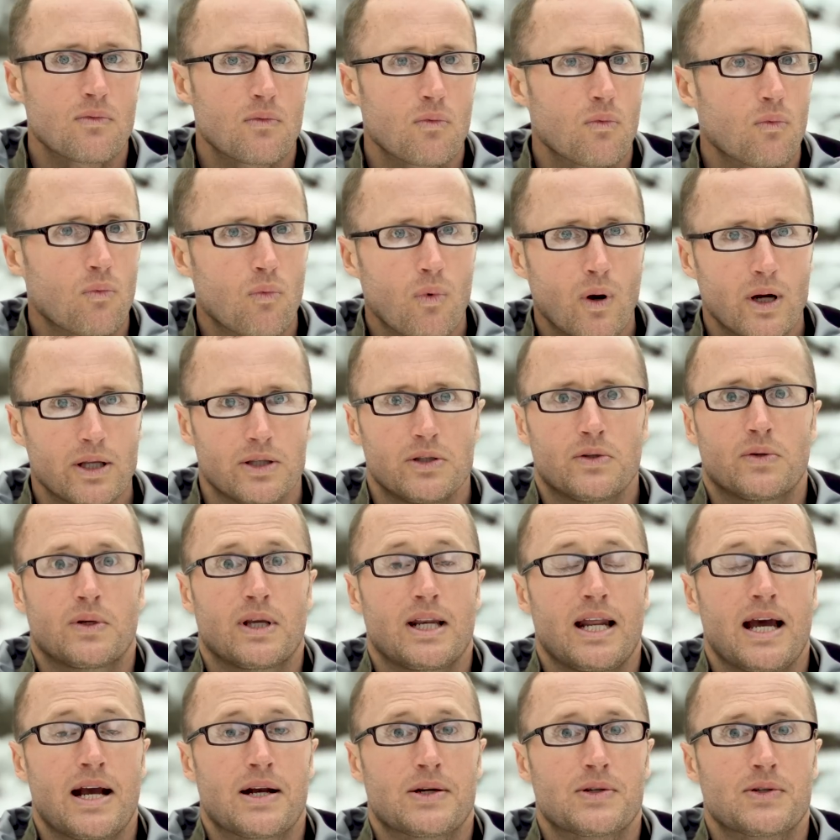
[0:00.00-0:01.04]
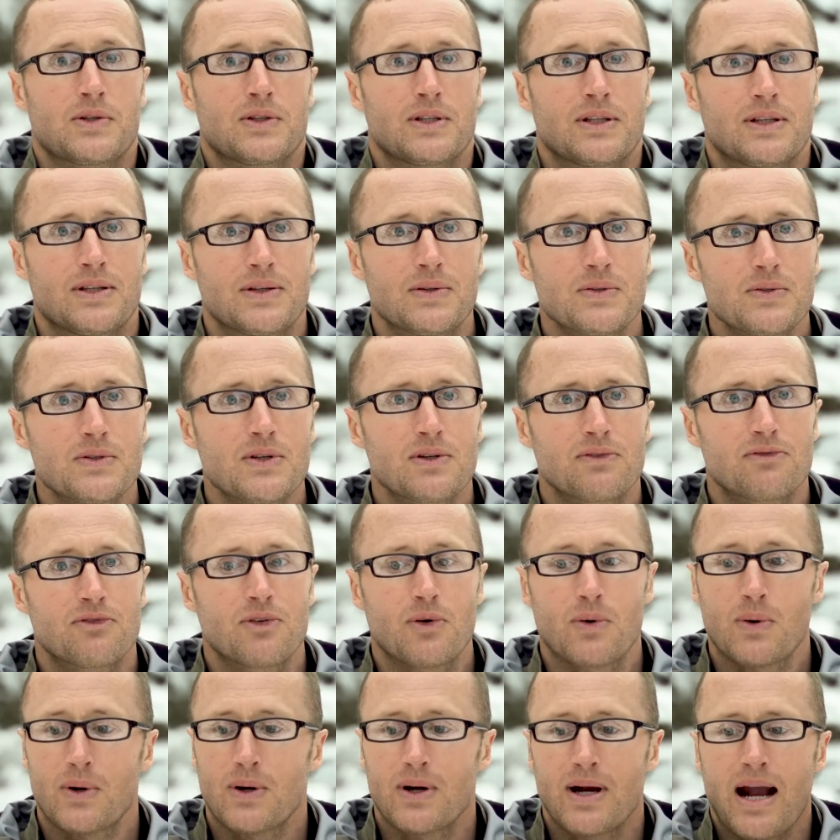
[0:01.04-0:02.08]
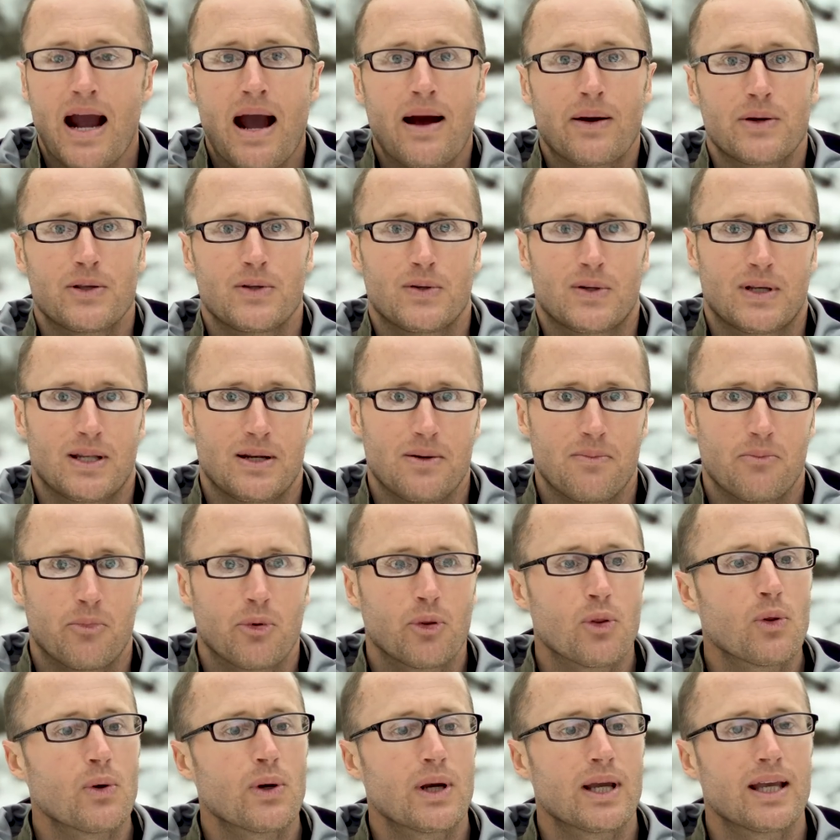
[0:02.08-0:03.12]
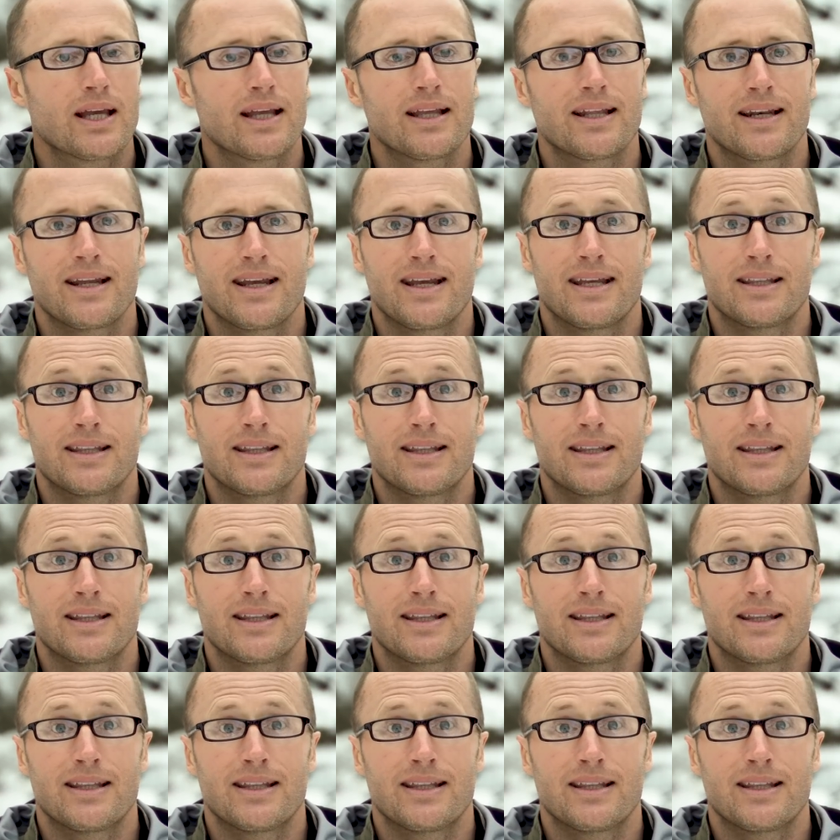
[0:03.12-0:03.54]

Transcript: what you can actually use it for, how you can employ it,